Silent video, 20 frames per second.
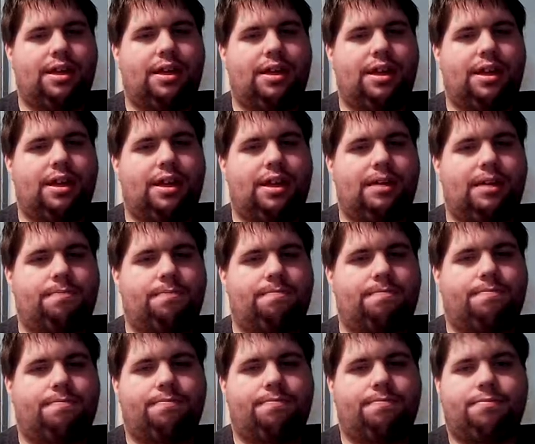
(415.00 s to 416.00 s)

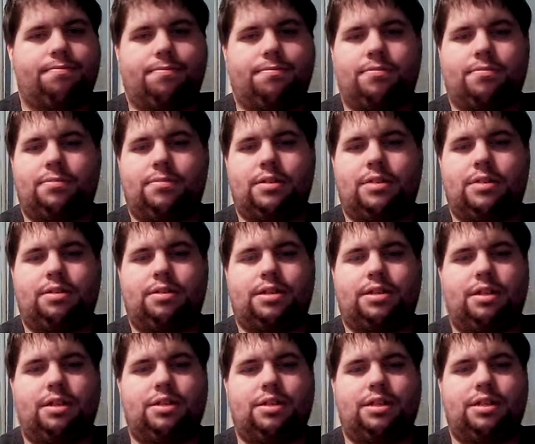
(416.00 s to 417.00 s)
Um, there's
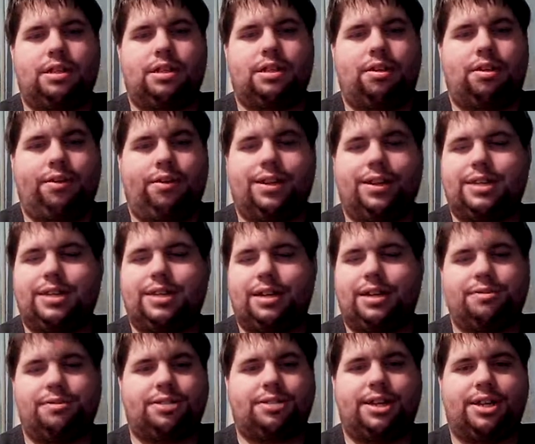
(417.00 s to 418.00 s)
also, as I
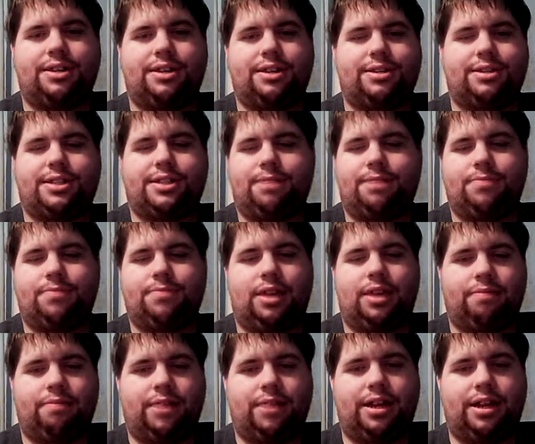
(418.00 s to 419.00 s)
understand it, some
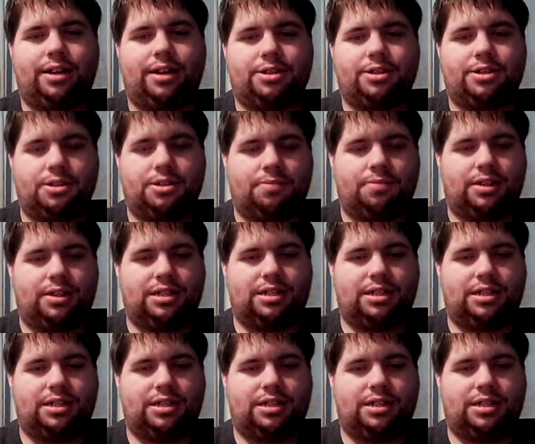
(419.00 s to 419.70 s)
that might actually be